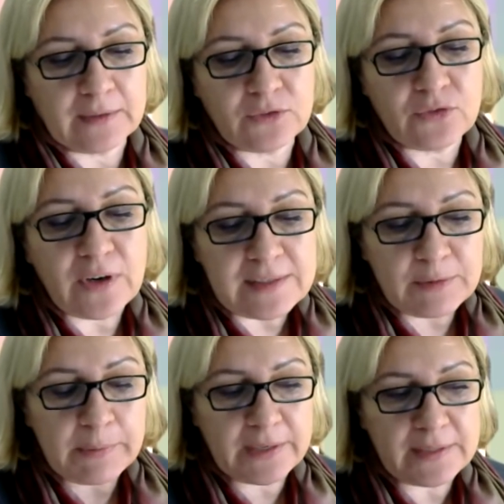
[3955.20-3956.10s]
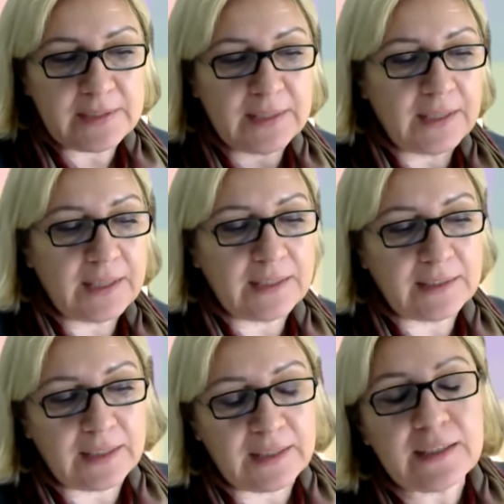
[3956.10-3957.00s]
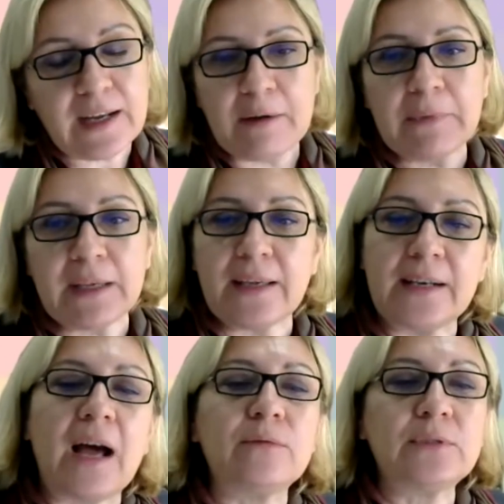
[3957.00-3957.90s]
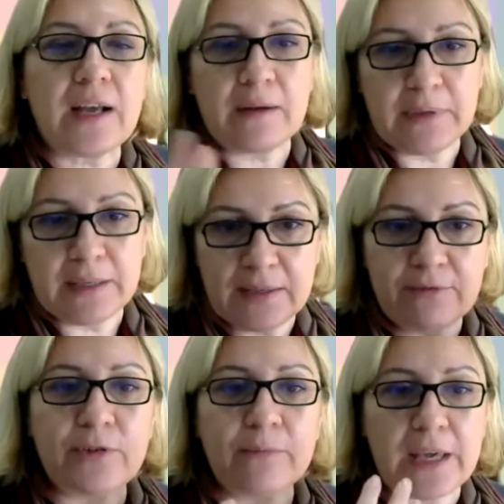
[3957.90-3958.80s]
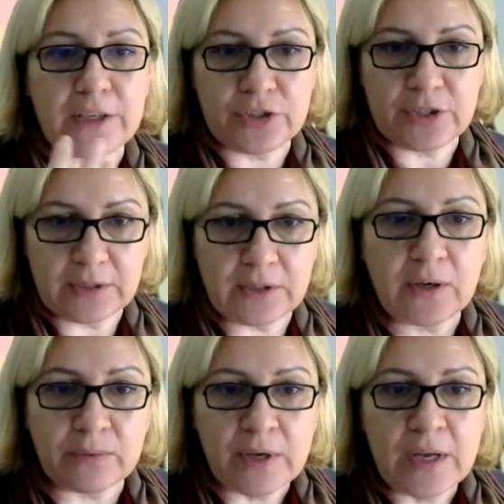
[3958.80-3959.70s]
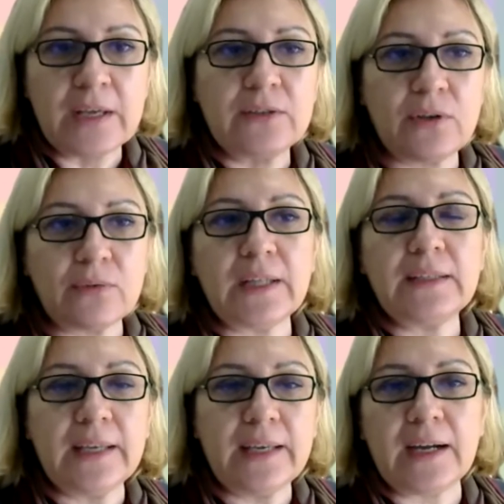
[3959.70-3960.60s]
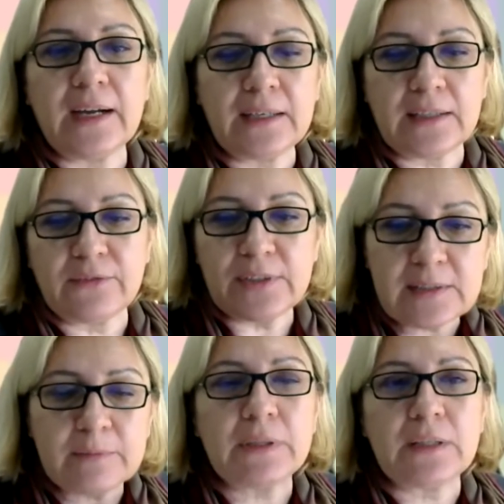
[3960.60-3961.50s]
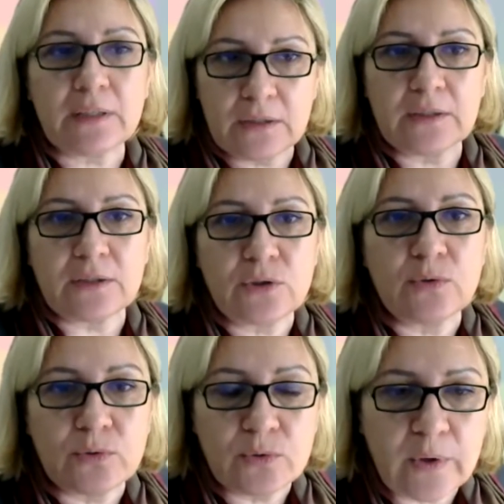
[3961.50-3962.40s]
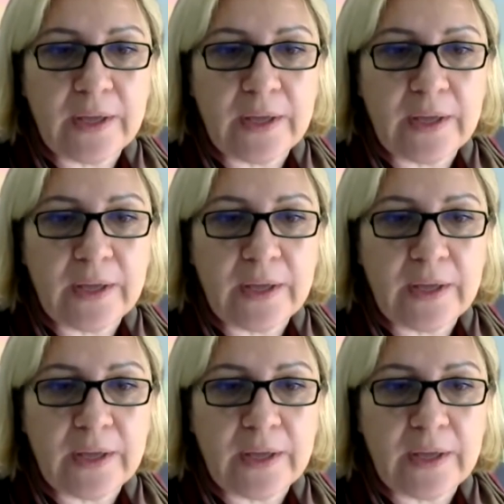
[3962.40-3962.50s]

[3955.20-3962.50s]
transparency in incoming and outcoming information, you know, so that they are visible to